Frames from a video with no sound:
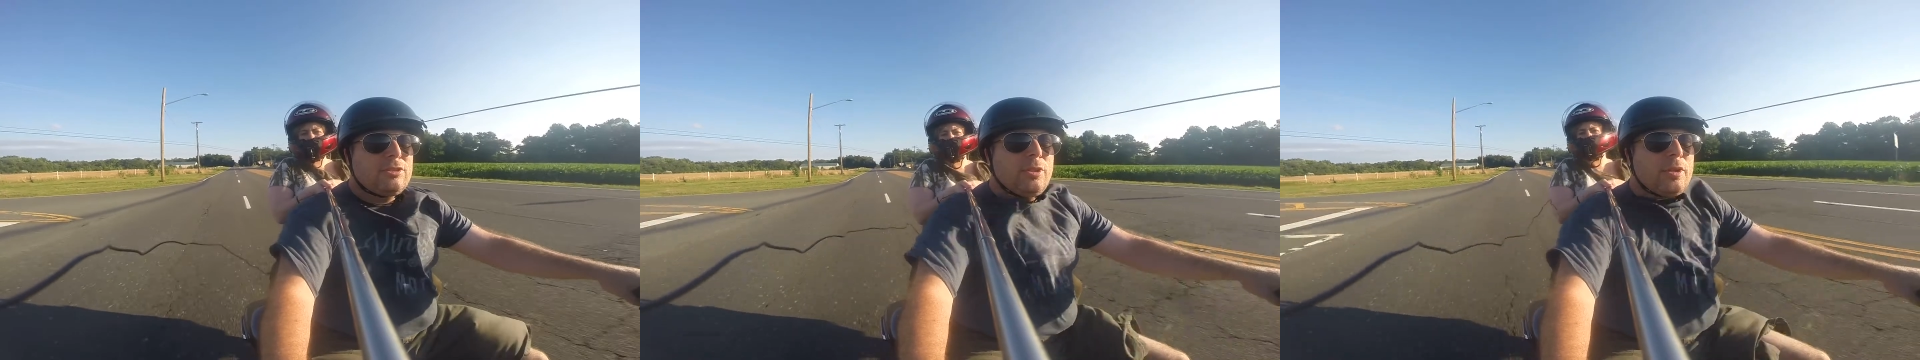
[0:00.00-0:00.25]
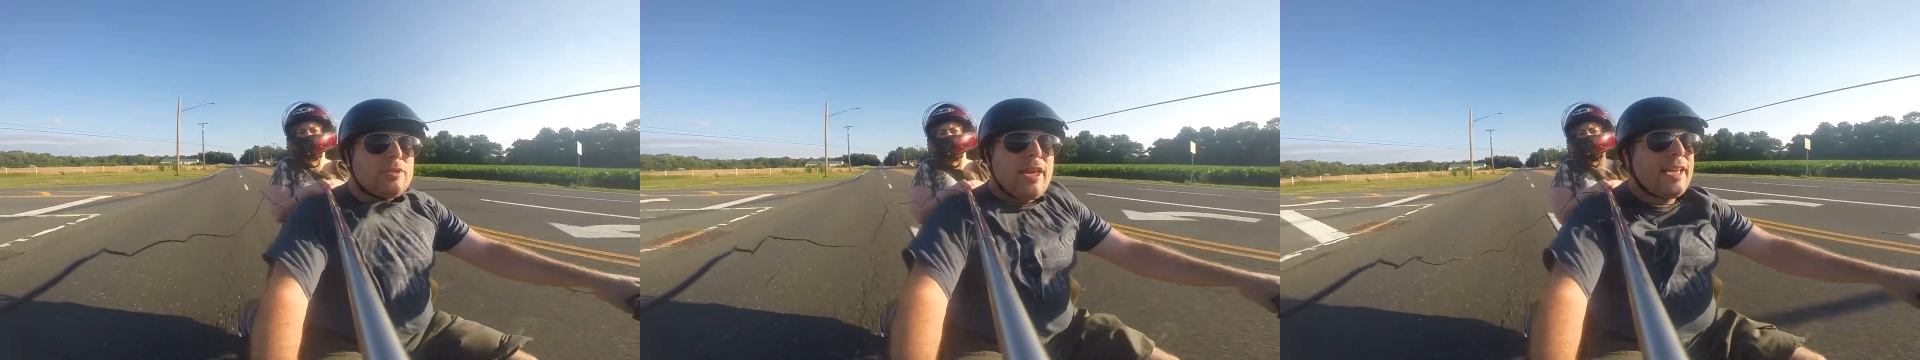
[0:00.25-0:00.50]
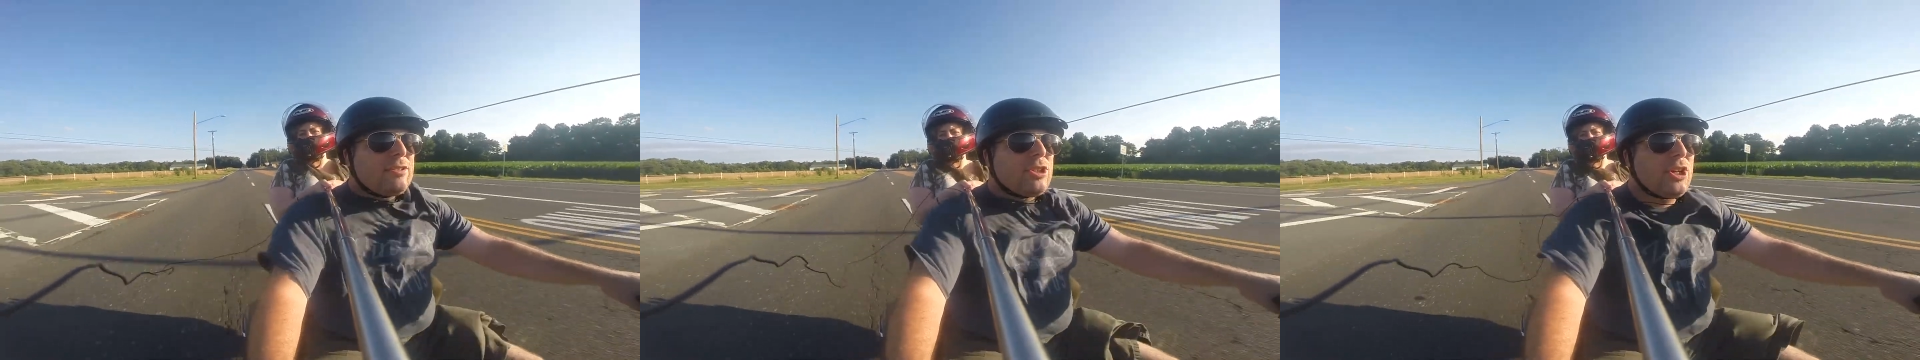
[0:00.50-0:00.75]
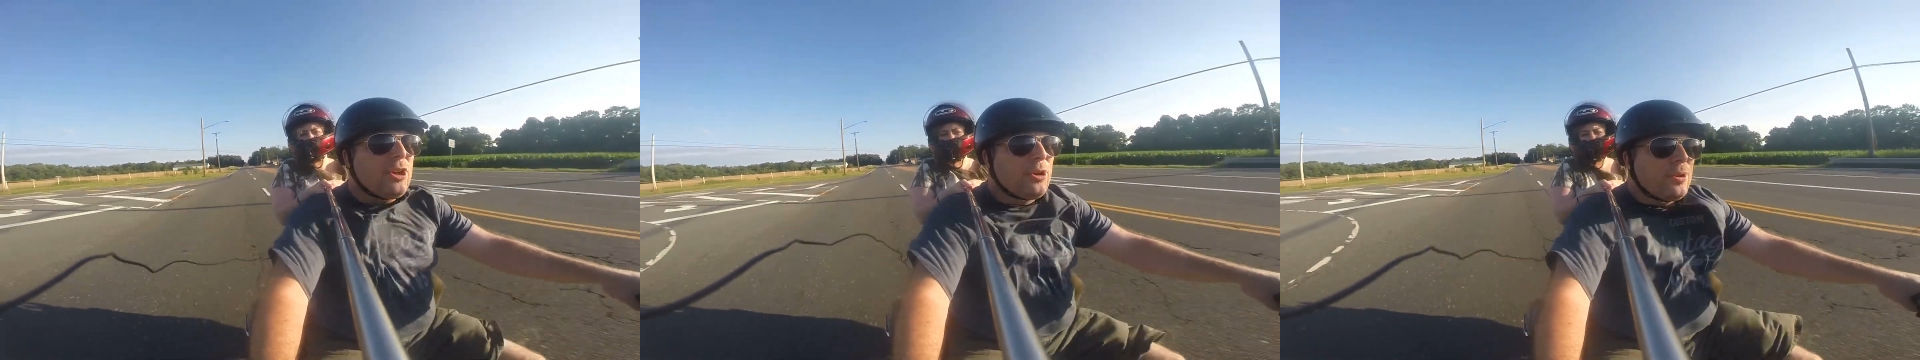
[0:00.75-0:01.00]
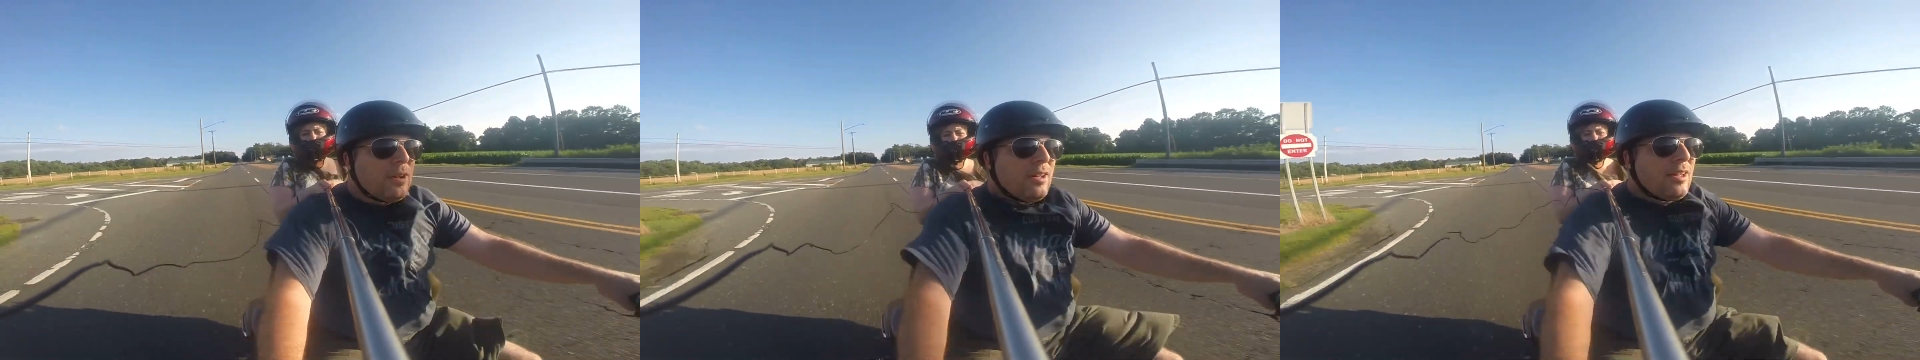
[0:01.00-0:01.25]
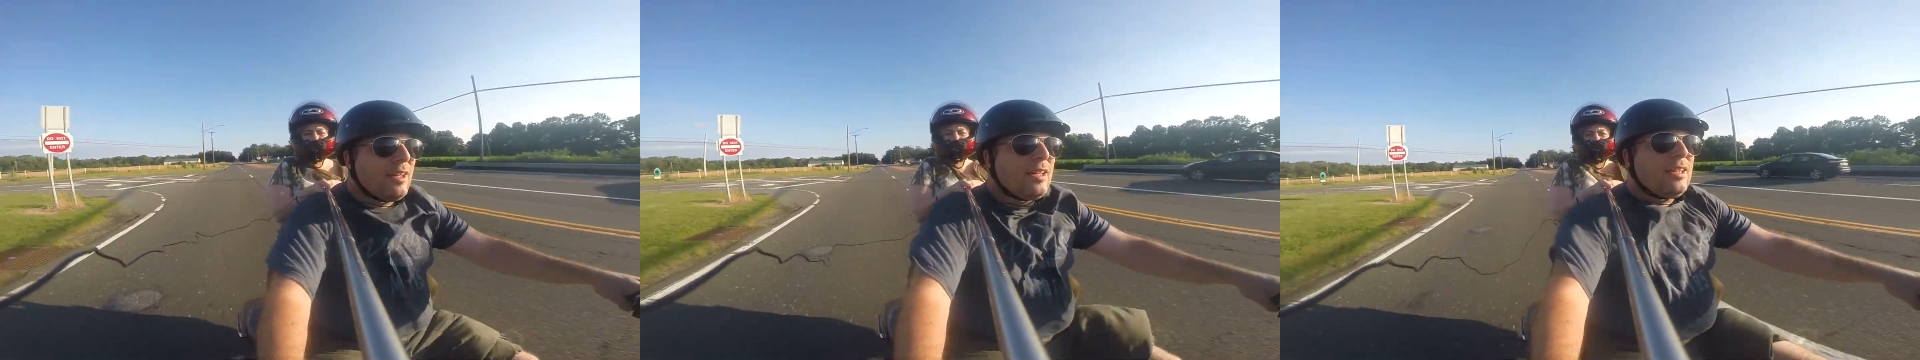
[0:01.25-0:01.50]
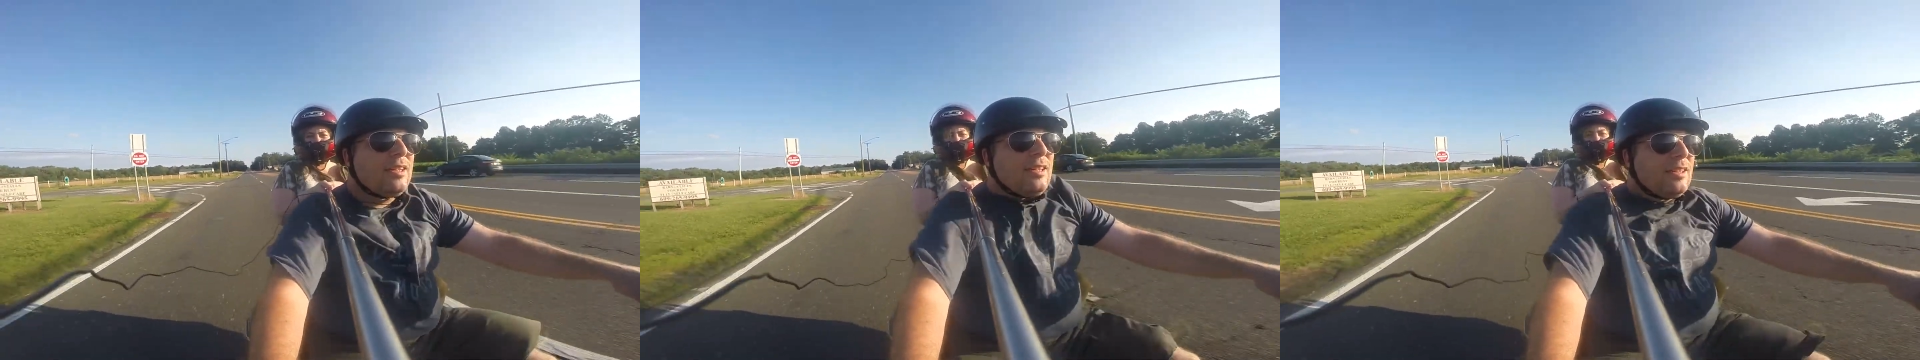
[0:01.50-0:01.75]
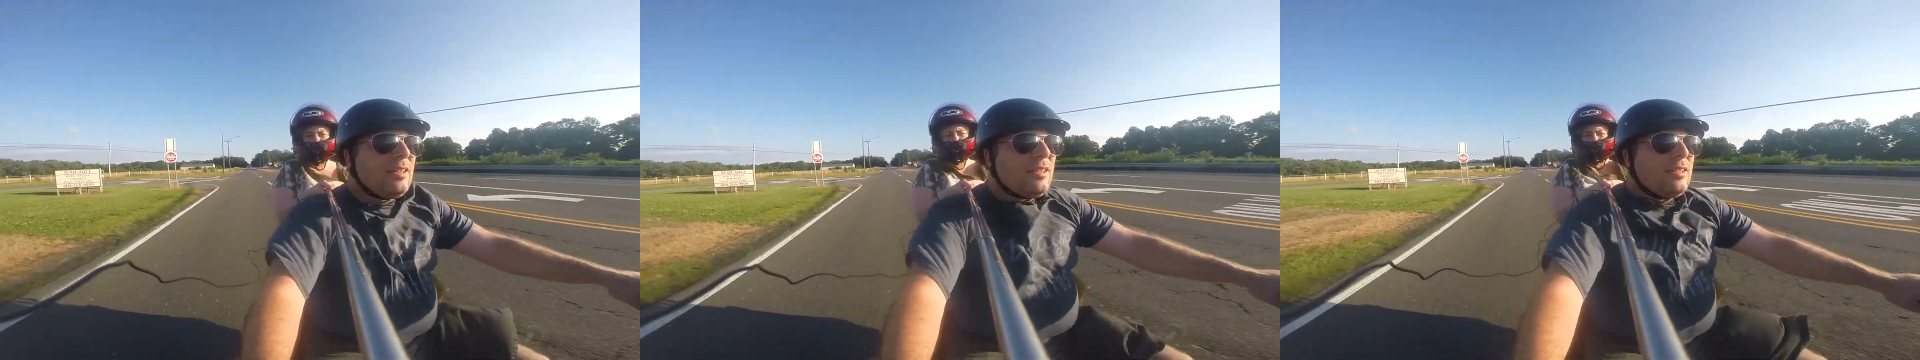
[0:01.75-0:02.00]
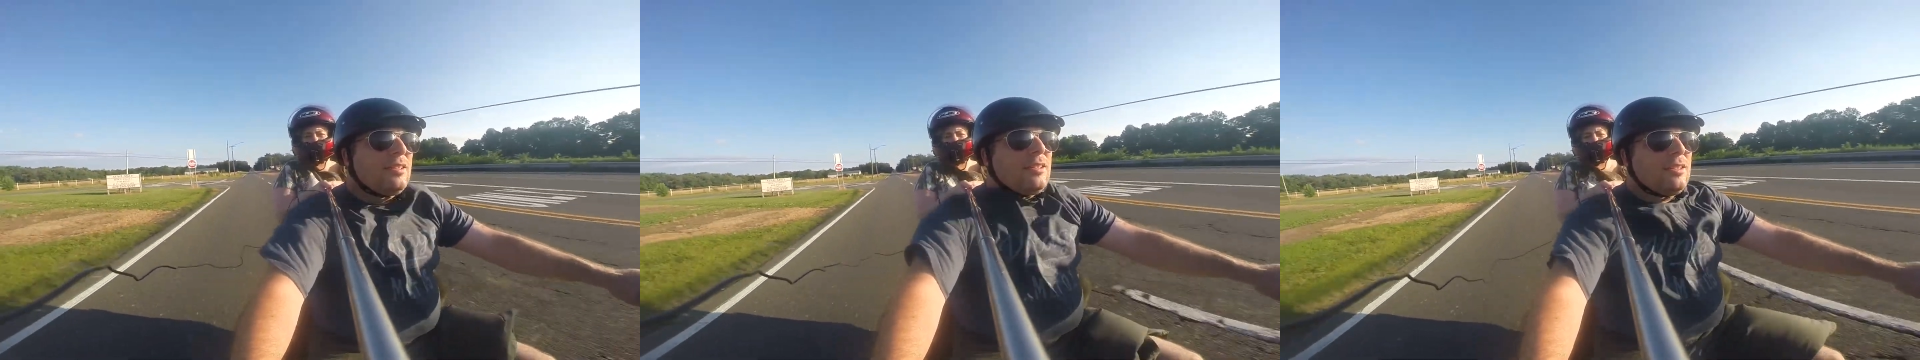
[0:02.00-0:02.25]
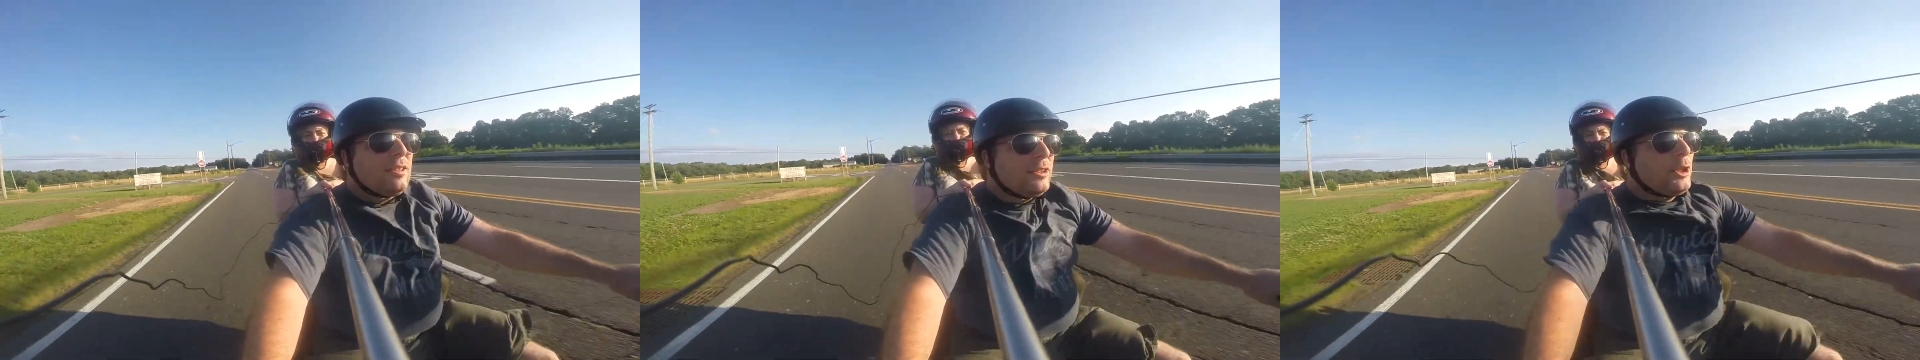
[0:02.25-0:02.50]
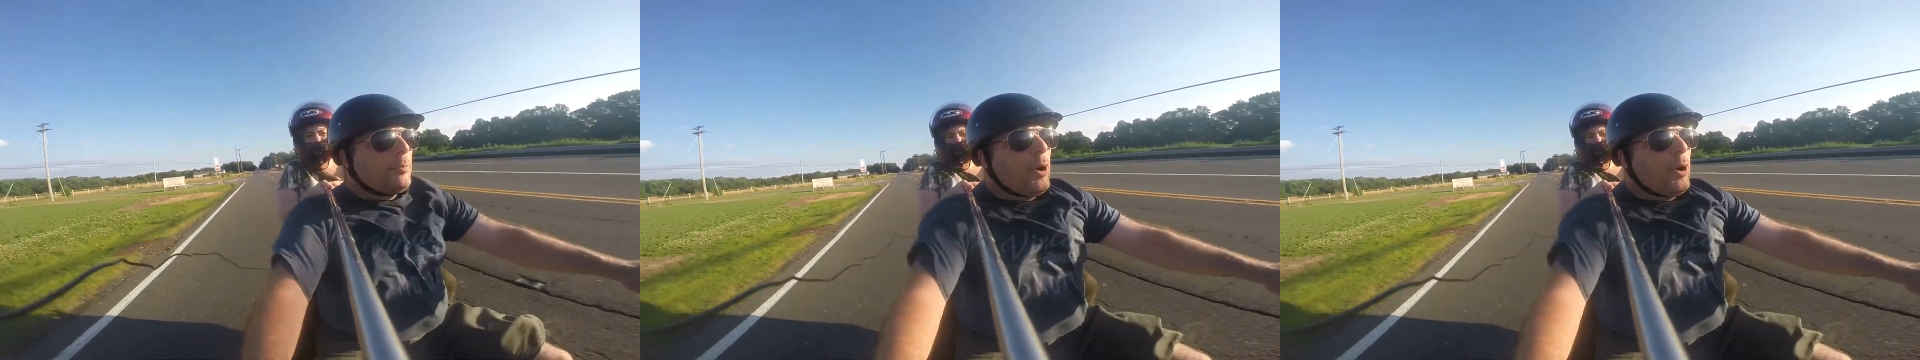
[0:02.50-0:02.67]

do a take two. Your